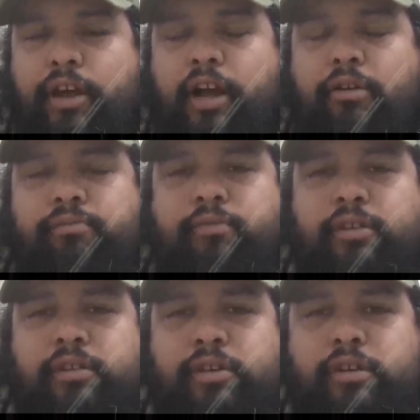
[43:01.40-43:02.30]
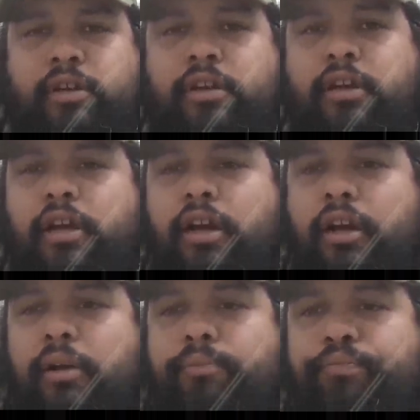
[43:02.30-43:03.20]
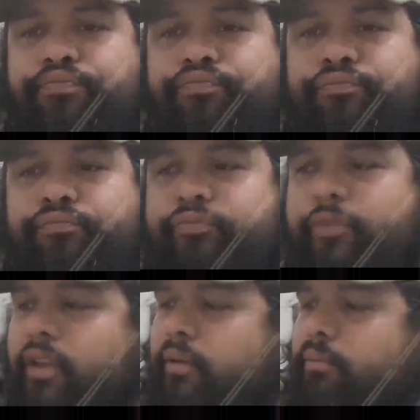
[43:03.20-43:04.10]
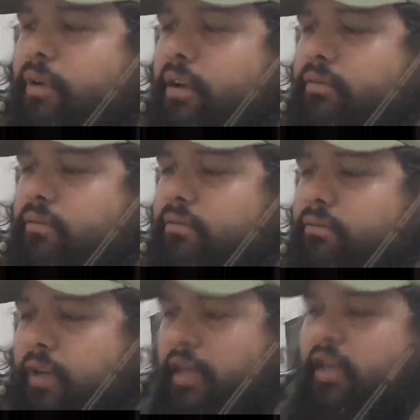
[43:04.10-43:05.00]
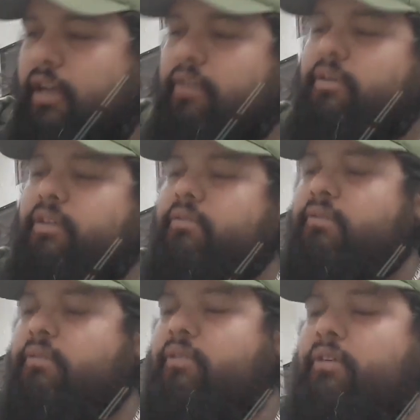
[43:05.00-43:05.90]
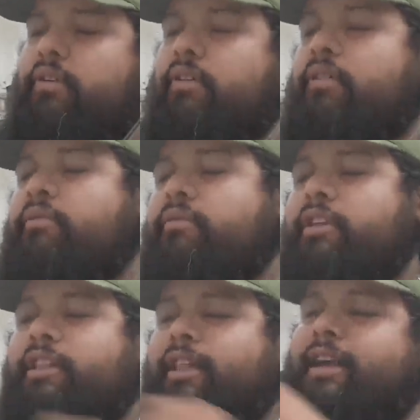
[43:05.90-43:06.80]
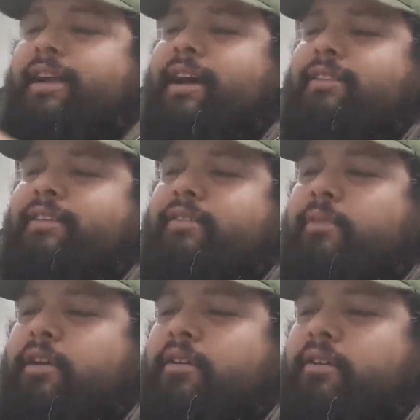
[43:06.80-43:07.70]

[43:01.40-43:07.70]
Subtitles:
head out. But, yeah, you know what? Really glad I got this, man.